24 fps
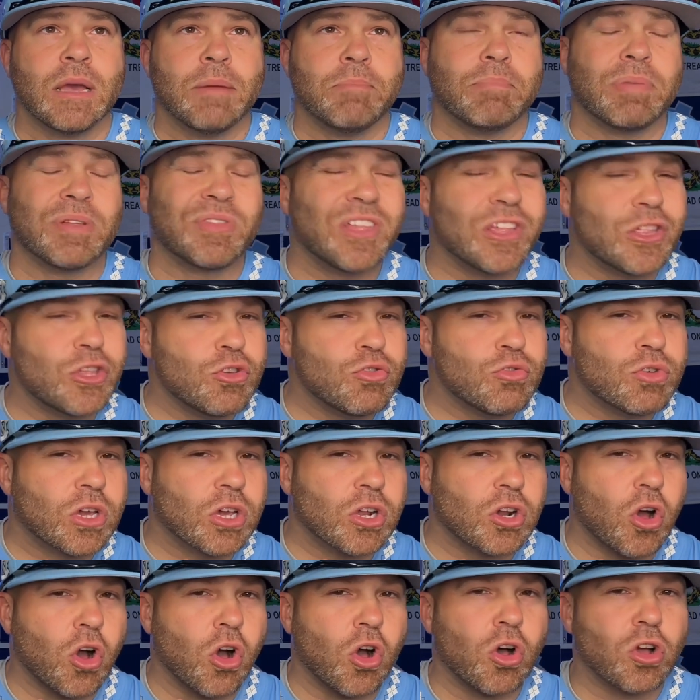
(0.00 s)
But then you
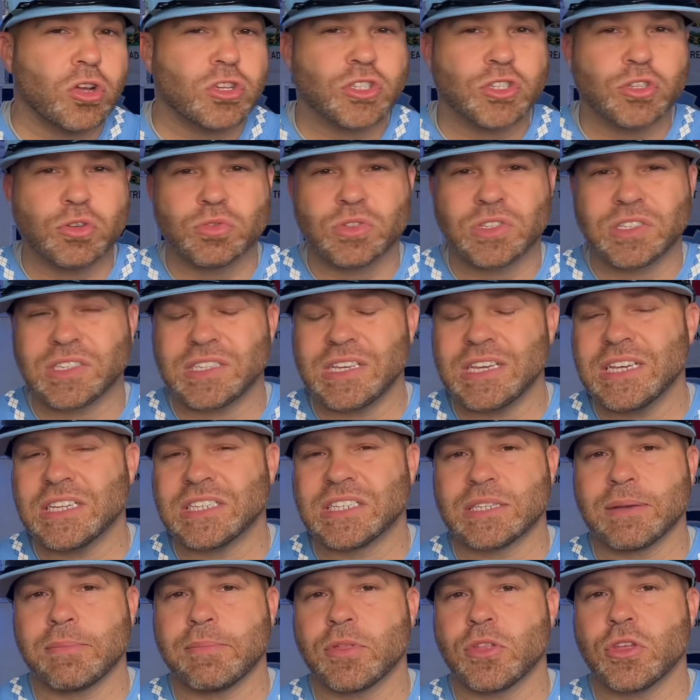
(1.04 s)
could also see
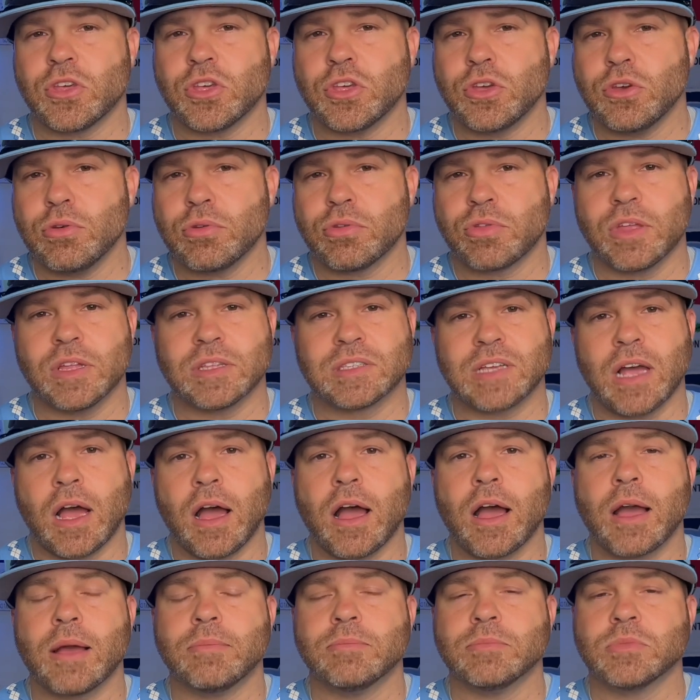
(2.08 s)
some of the youth at
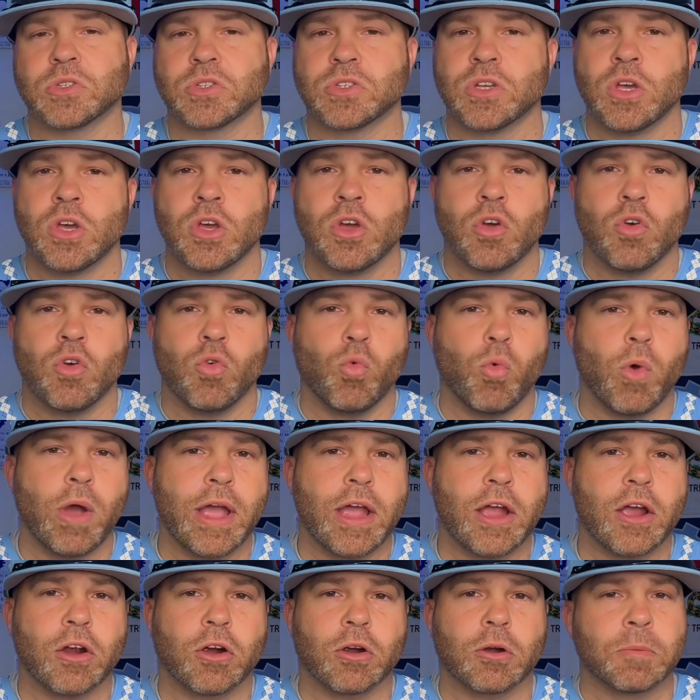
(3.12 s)
times
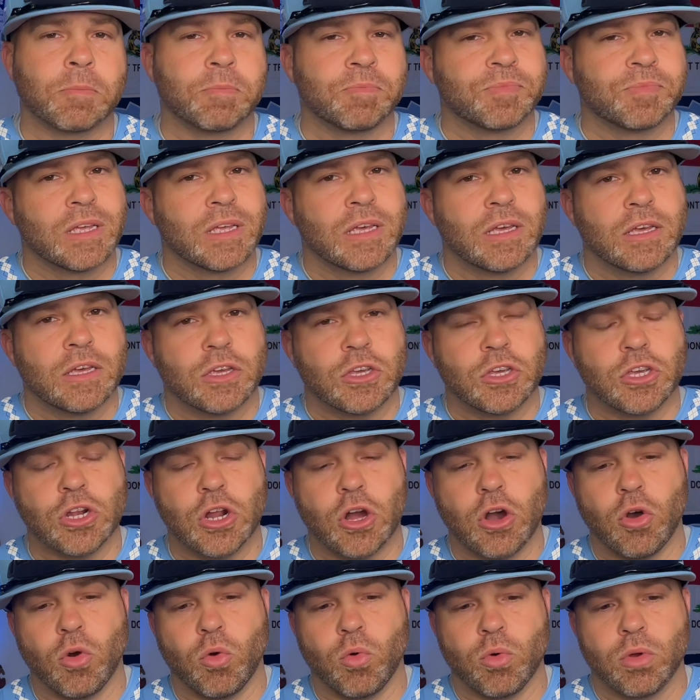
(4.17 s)
where, you
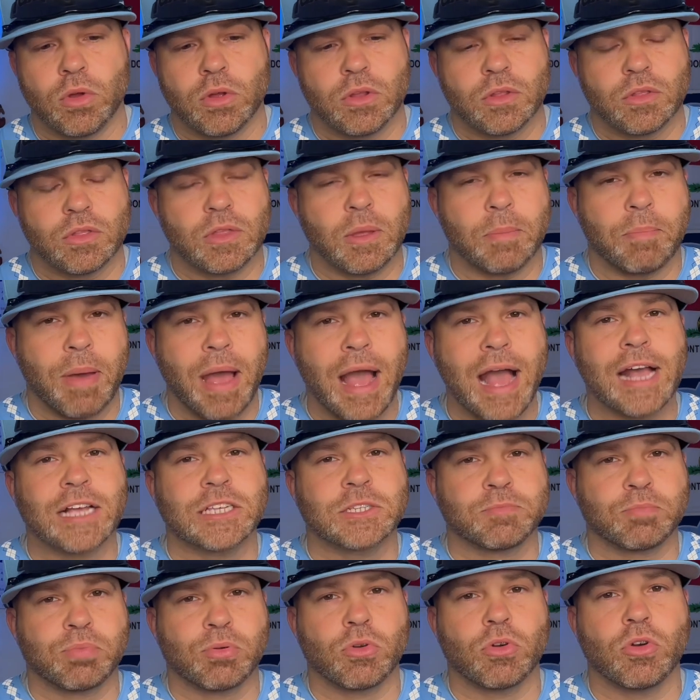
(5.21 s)
know, the pass
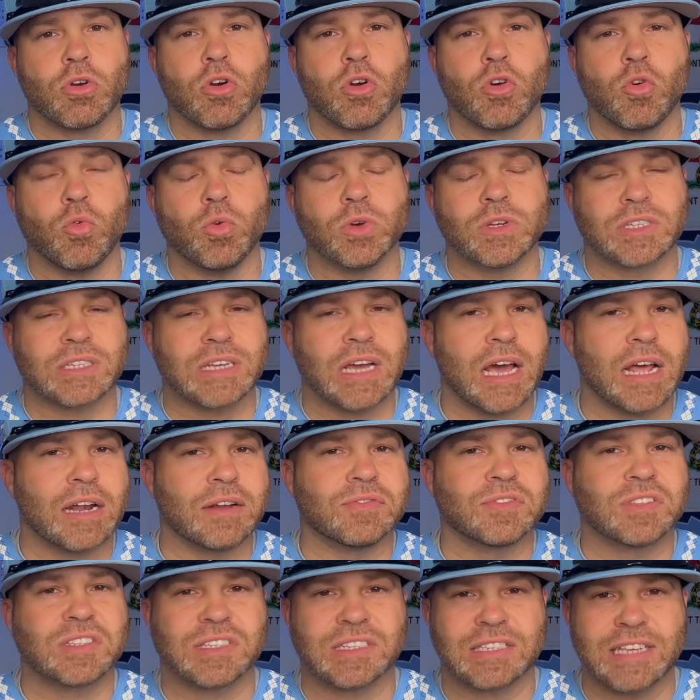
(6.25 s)
pro was kind of
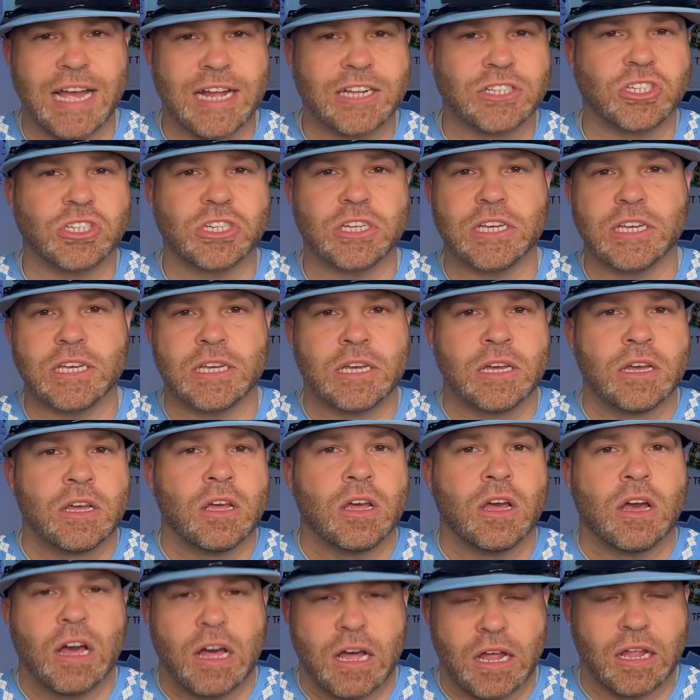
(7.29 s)
sketchy,
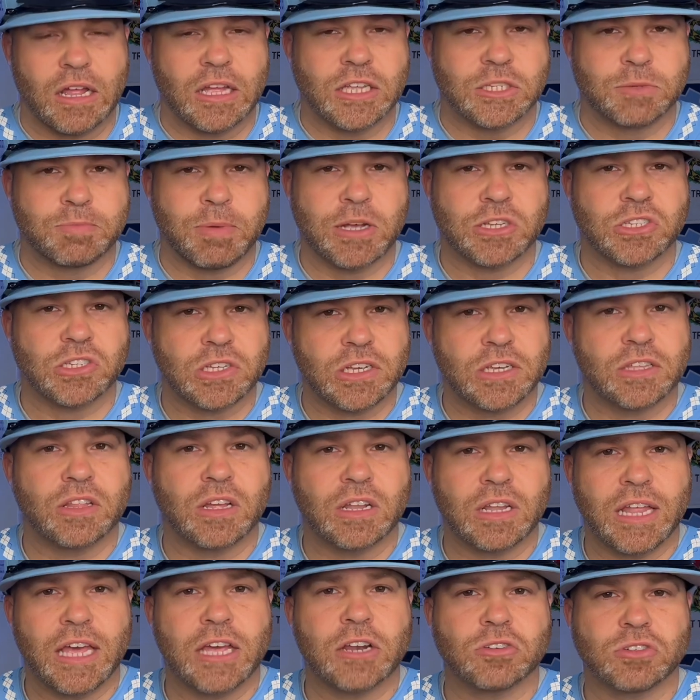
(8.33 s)
especially in the
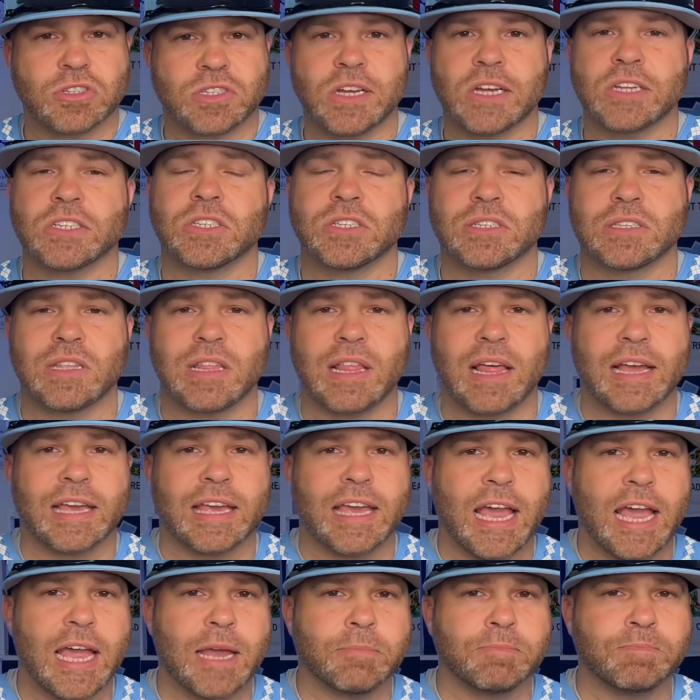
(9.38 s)
later stages of that
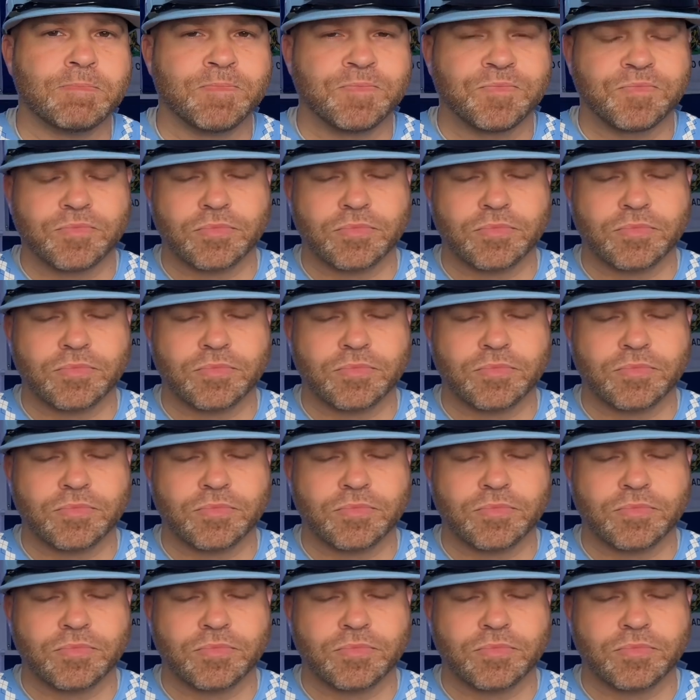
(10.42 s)
game.